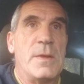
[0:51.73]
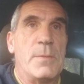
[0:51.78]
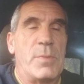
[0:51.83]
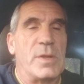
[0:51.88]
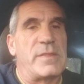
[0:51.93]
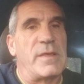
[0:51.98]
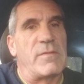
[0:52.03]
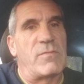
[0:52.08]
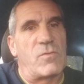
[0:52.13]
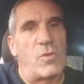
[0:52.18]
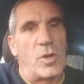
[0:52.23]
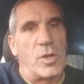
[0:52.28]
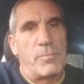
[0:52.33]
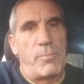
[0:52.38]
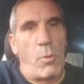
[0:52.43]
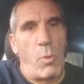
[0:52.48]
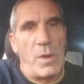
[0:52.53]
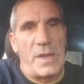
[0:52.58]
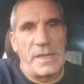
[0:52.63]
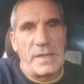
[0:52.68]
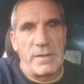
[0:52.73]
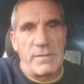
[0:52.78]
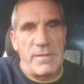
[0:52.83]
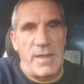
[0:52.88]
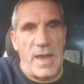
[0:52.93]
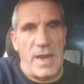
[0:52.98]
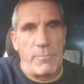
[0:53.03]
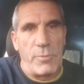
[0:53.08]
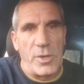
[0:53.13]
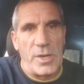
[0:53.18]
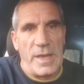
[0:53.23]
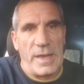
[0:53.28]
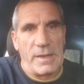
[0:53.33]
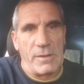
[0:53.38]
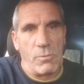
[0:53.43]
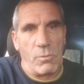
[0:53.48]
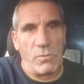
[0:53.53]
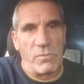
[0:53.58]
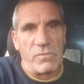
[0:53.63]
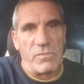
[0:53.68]
But they started pointing at
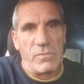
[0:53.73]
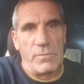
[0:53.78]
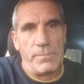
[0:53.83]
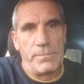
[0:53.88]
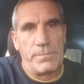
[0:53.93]
Tabernacles.